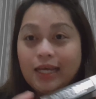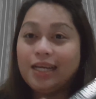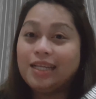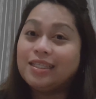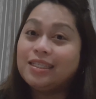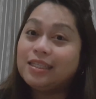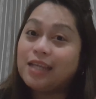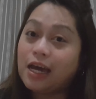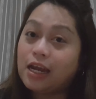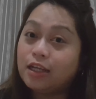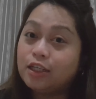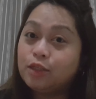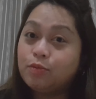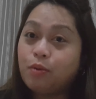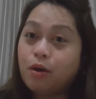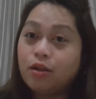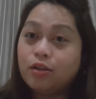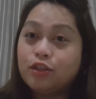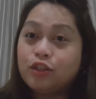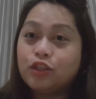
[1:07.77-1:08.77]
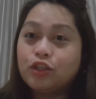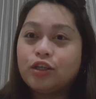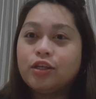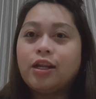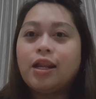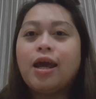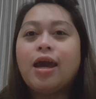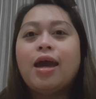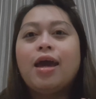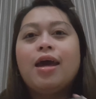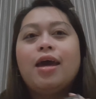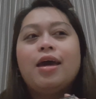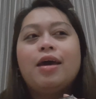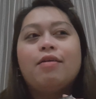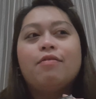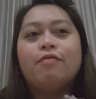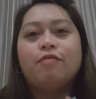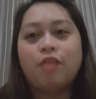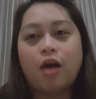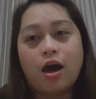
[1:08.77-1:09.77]
It's not a sponsored
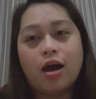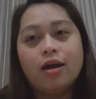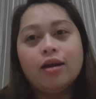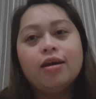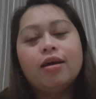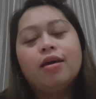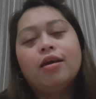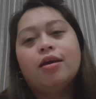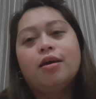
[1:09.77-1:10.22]
vlog,